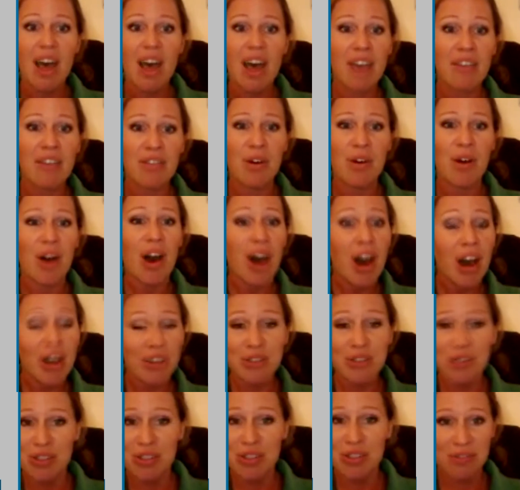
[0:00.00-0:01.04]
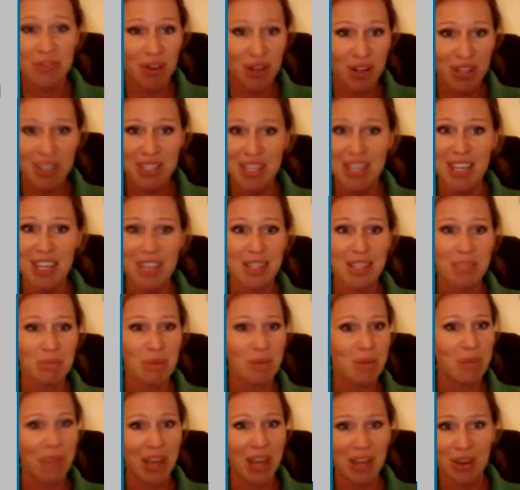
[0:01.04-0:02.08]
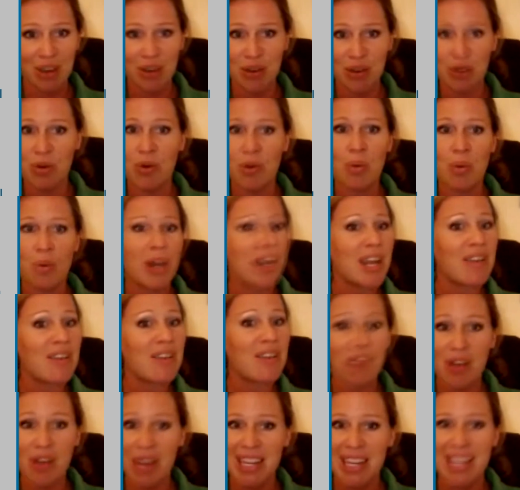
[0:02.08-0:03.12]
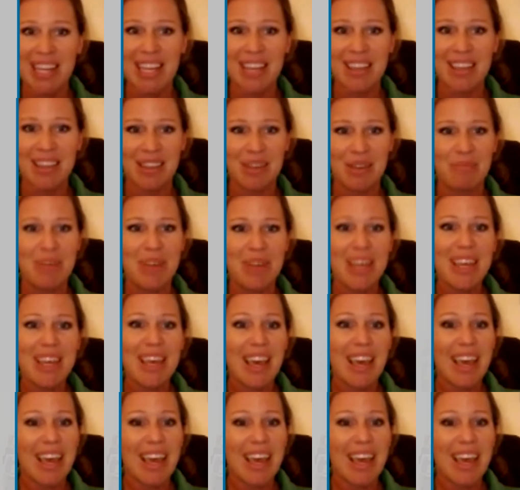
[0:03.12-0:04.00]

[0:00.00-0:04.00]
I've got hundreds of volunteers at my beck and call whenever I need them.